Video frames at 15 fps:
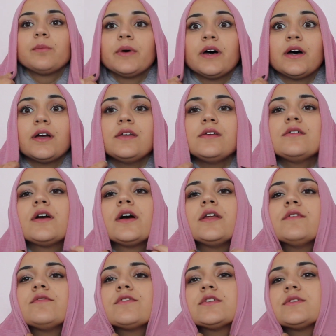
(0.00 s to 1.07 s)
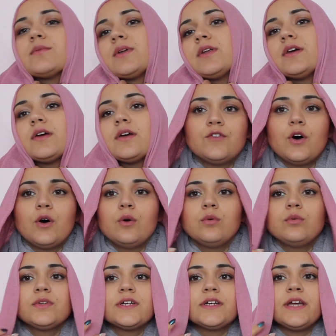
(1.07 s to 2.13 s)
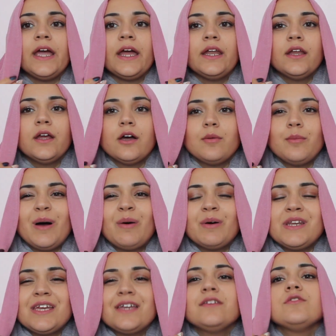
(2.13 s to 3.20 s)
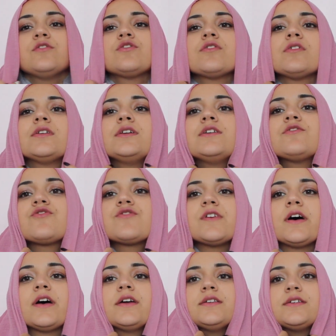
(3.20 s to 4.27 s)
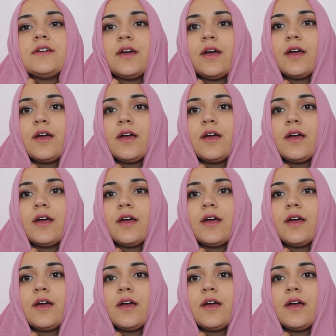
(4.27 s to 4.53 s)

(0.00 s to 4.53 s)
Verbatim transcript: but you kind of just want to fold it in about an inch on each side